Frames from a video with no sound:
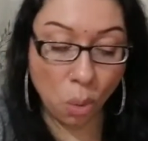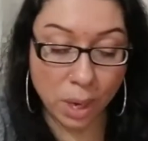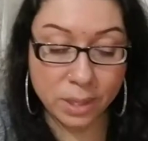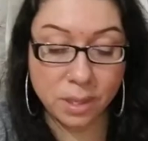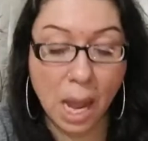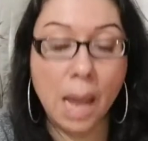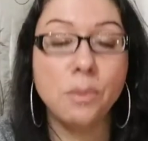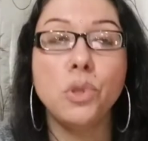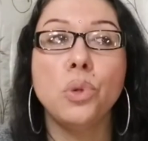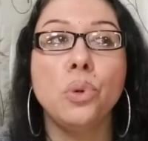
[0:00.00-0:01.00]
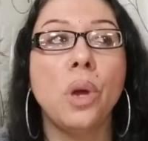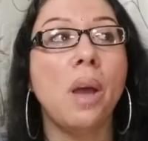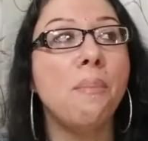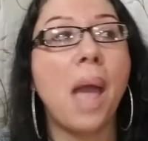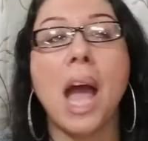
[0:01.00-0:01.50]
it's time to
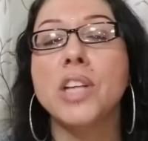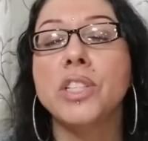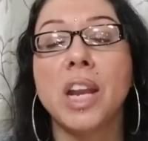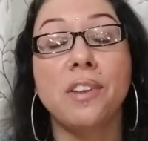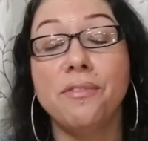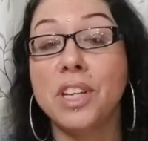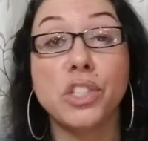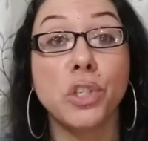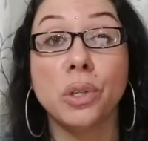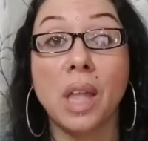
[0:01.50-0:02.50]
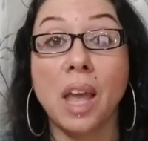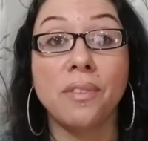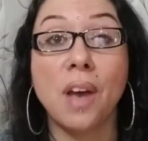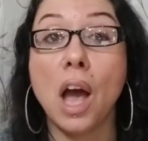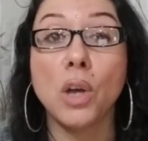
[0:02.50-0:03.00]
imagine and envision your life
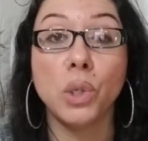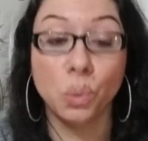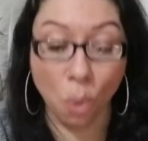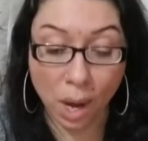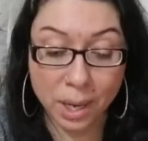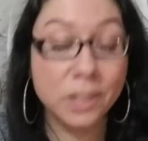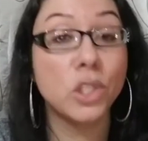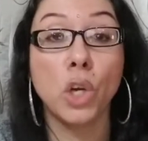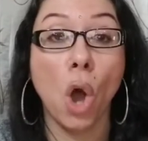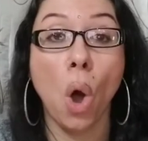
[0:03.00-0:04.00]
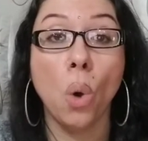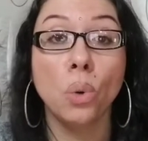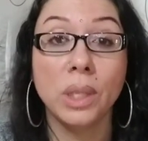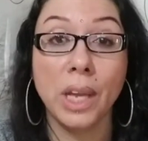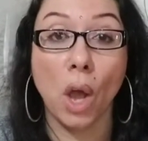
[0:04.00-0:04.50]
how you want it to go,
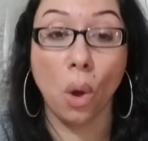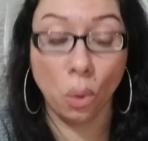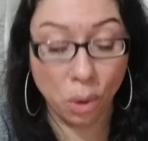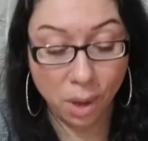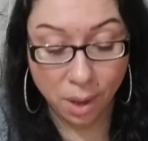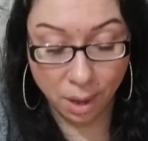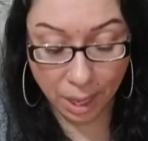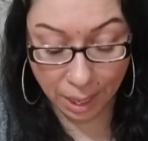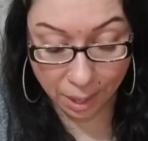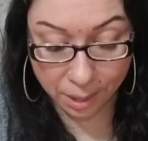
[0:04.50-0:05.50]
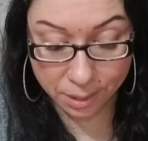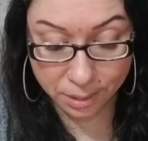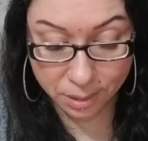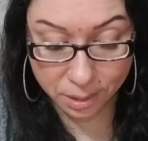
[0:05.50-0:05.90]
Leo. And